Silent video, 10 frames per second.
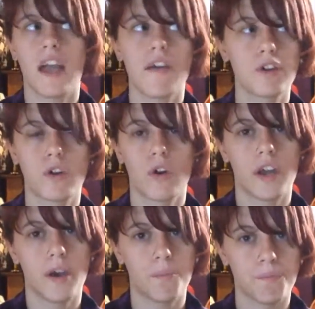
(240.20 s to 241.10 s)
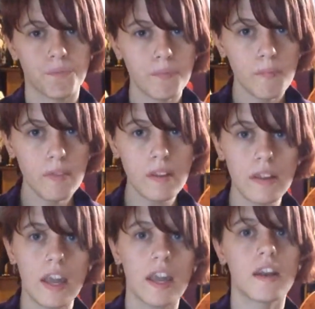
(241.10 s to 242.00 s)
ever gone out
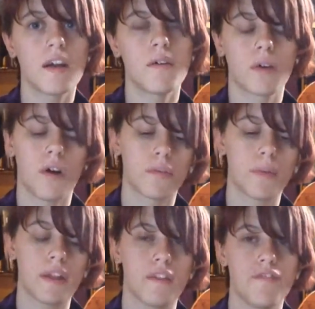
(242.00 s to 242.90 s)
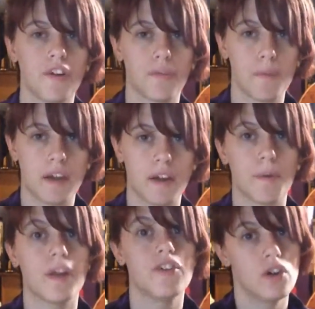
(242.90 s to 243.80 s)
in a cosplay that involves
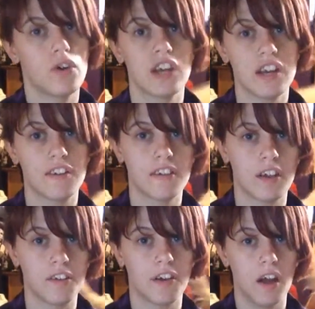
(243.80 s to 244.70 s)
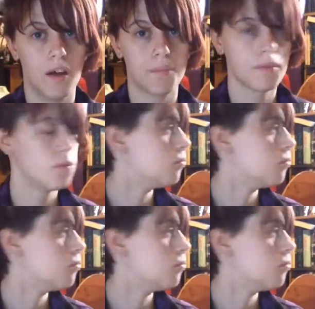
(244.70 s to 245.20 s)
makeup and not needed to touch it up.